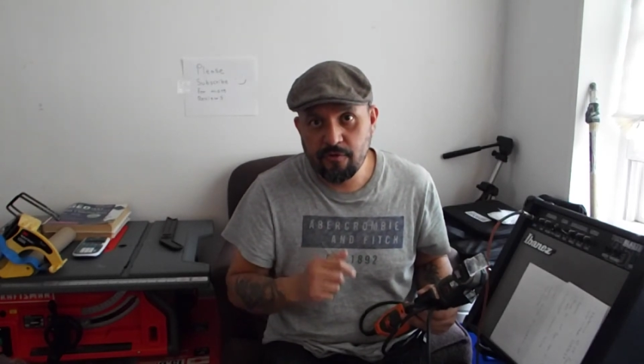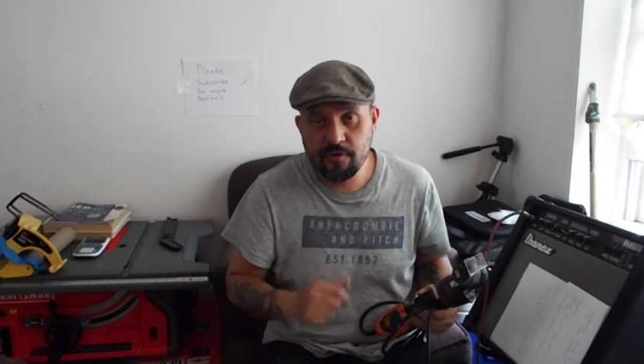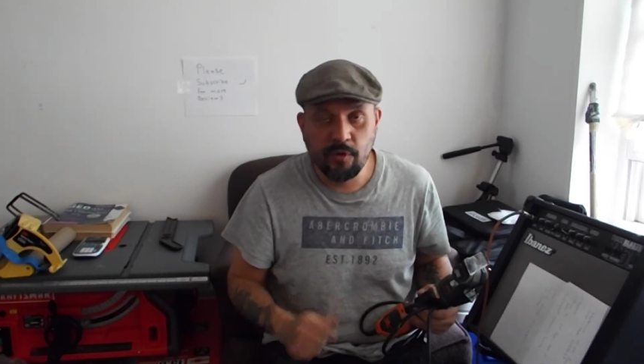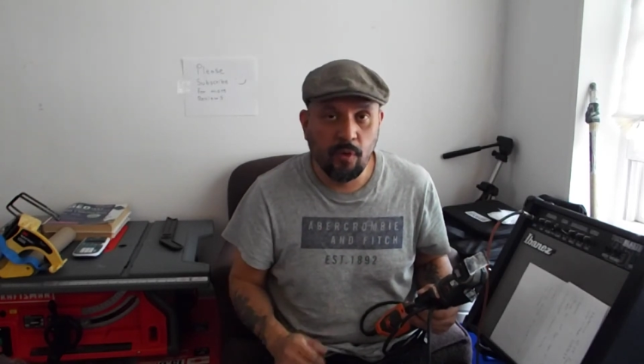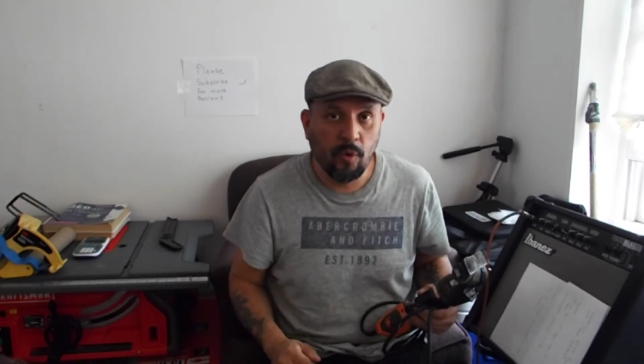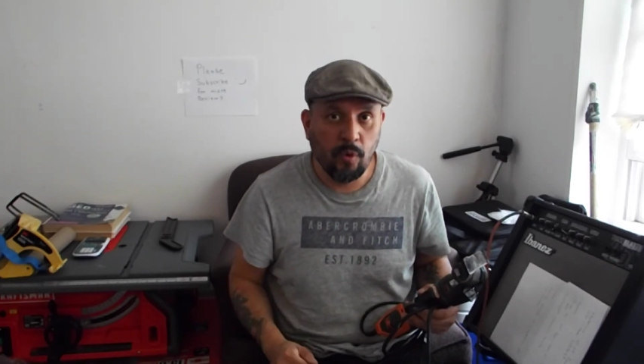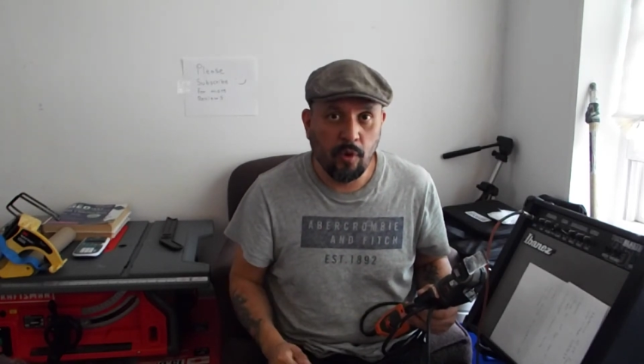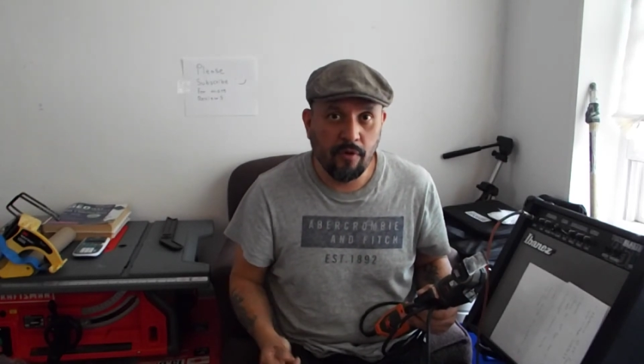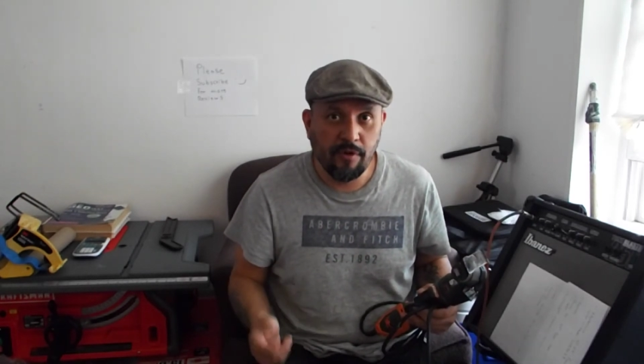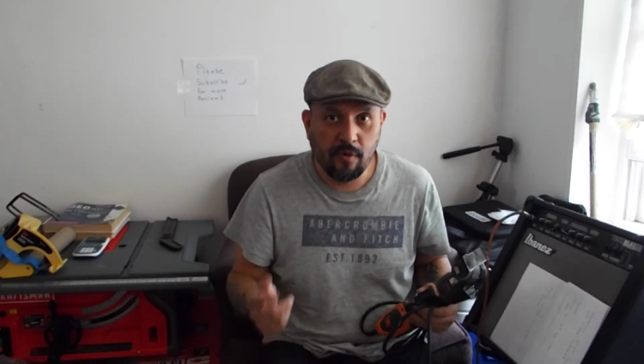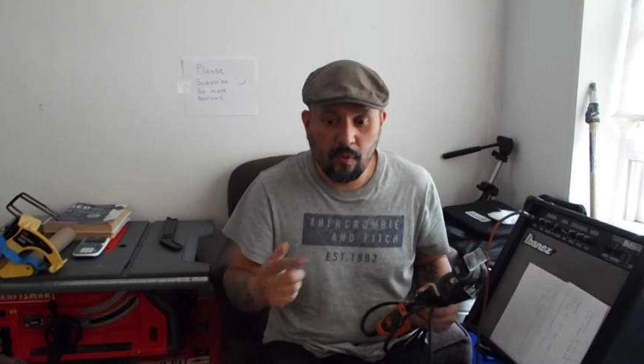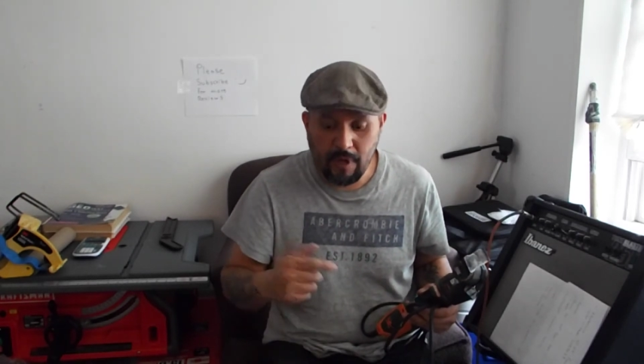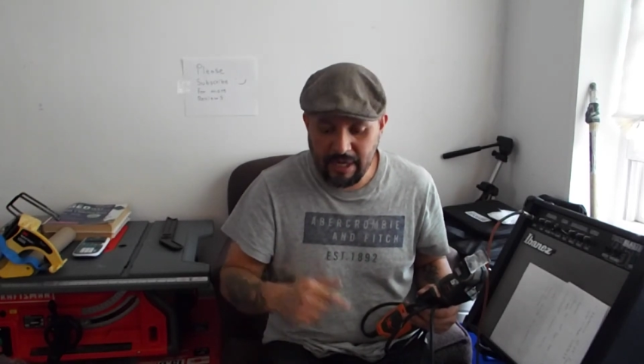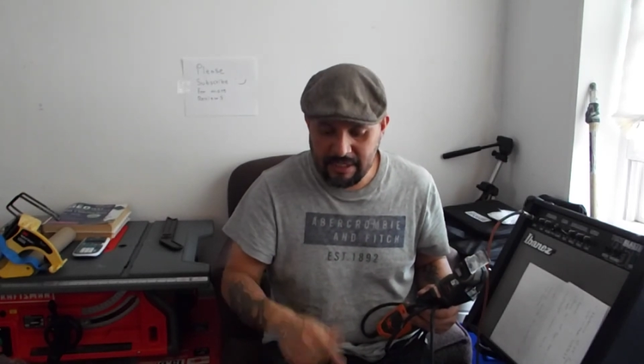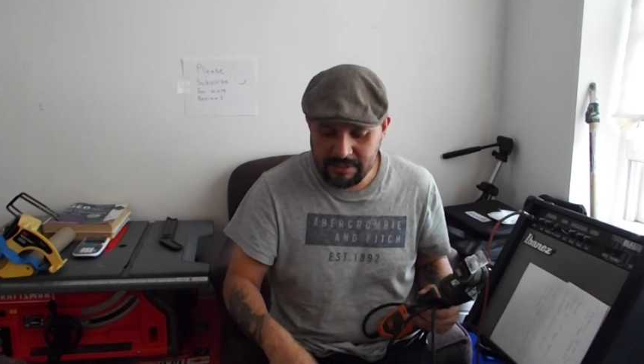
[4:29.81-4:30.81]
tool
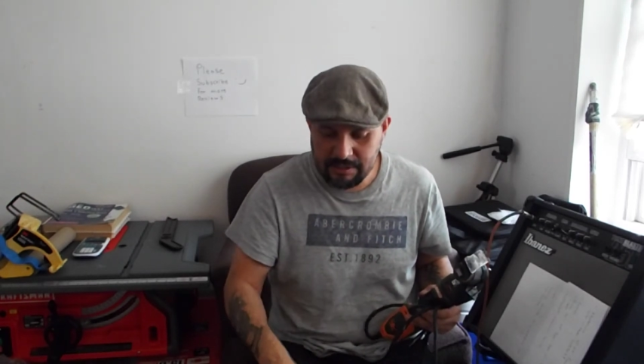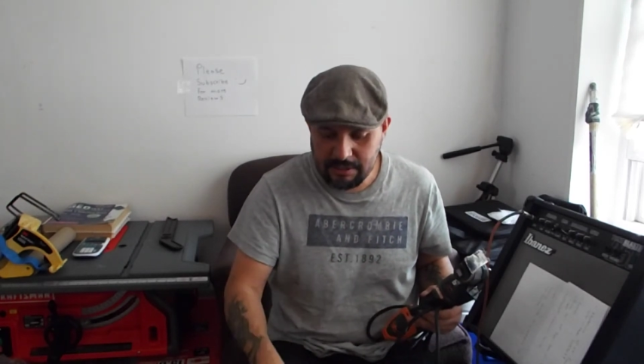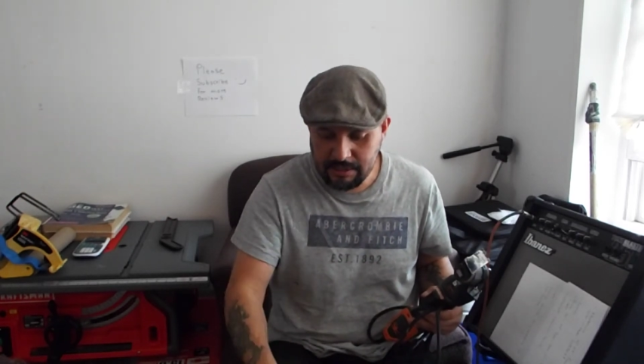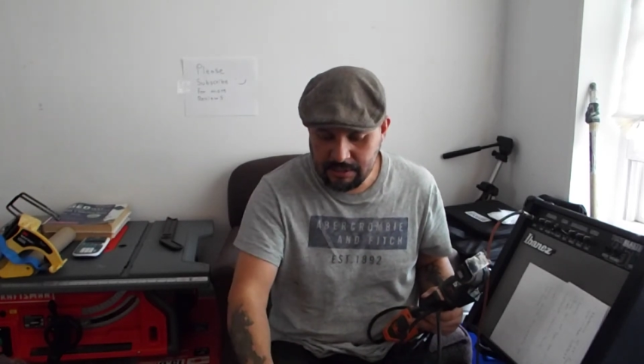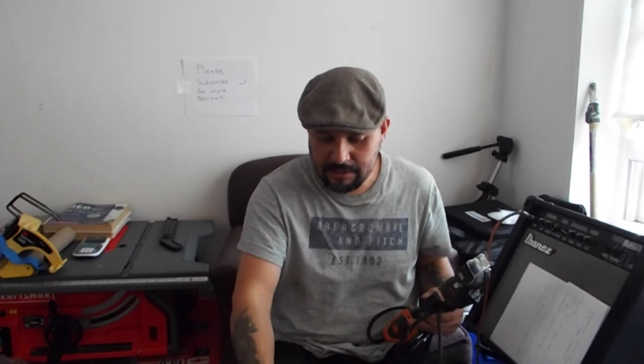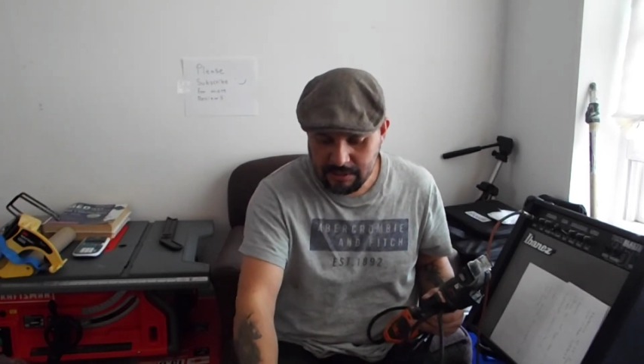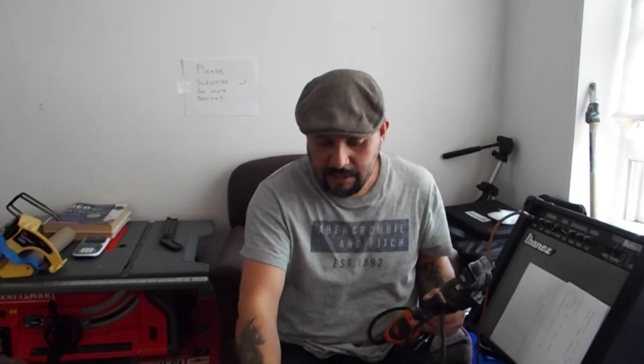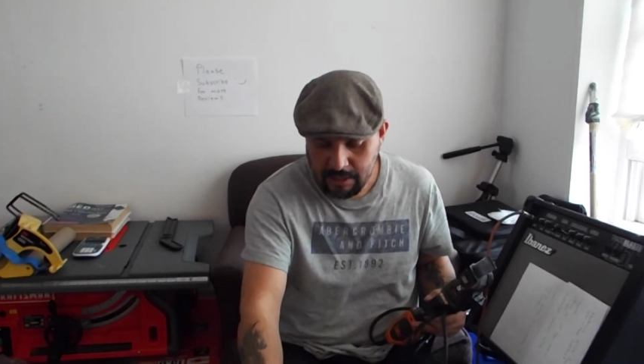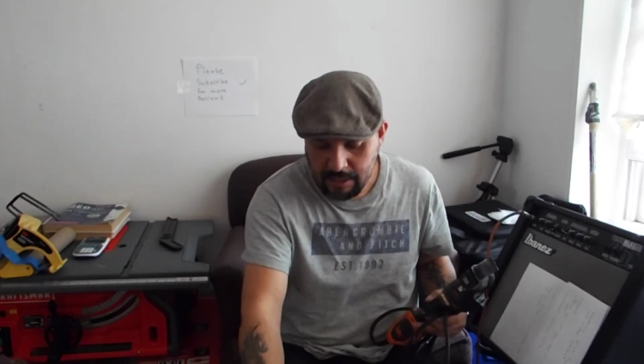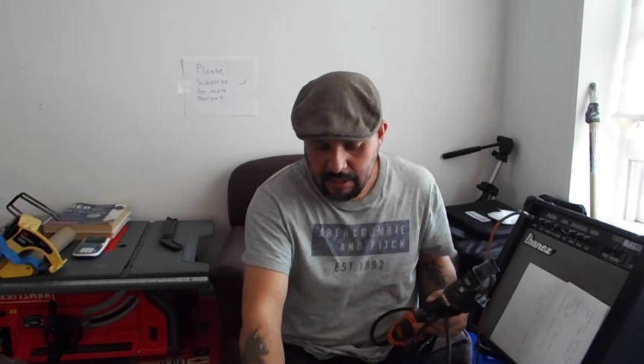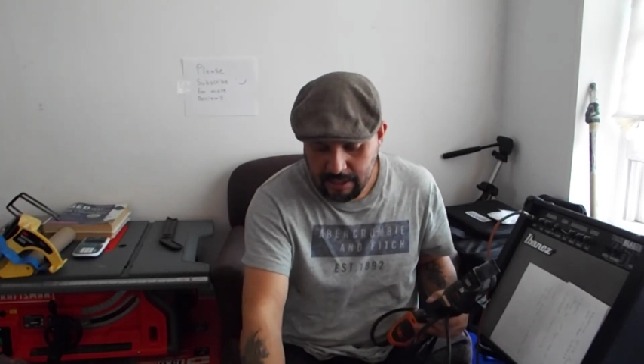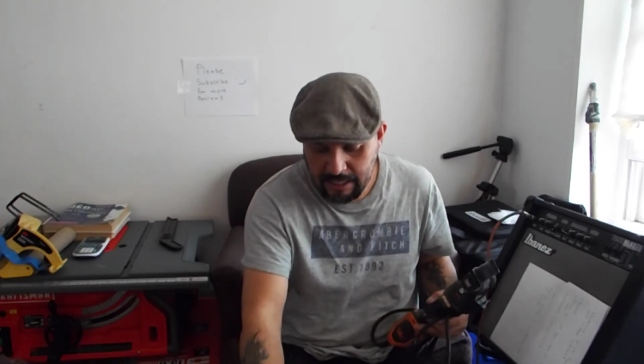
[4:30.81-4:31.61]
otherwise this